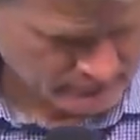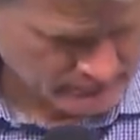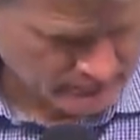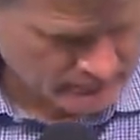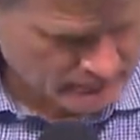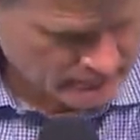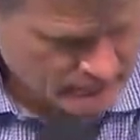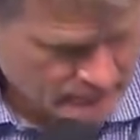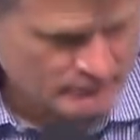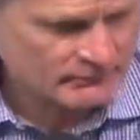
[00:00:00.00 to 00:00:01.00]
Uh, how would you
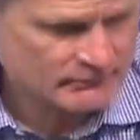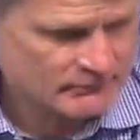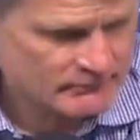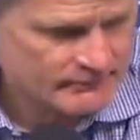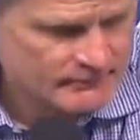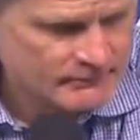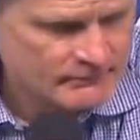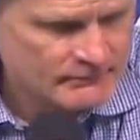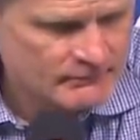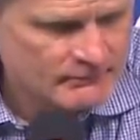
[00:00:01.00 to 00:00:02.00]
sort of
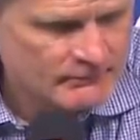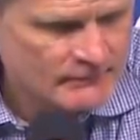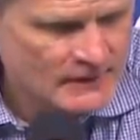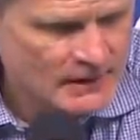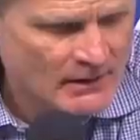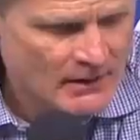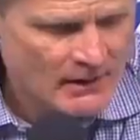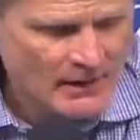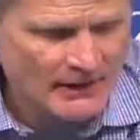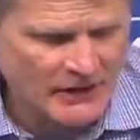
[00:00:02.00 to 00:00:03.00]
evaluate the way they
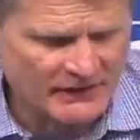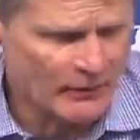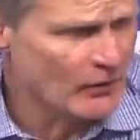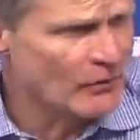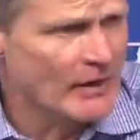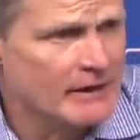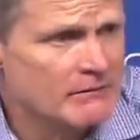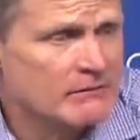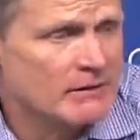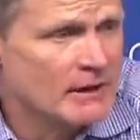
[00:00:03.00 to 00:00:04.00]
played? I thought tonight? they were great.
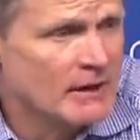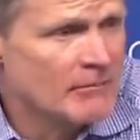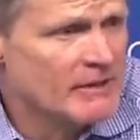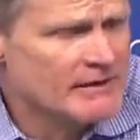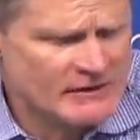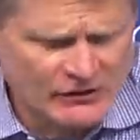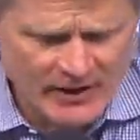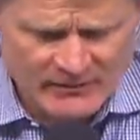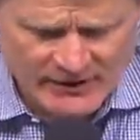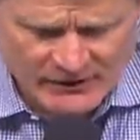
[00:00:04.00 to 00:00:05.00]
Um, this
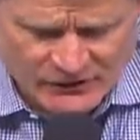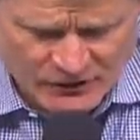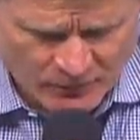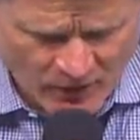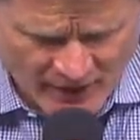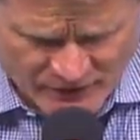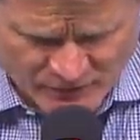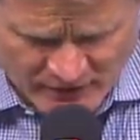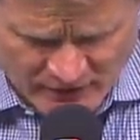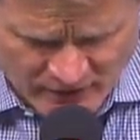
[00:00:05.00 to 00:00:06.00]
game didn't surprise
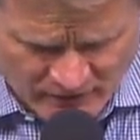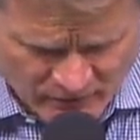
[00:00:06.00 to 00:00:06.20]
me. You know,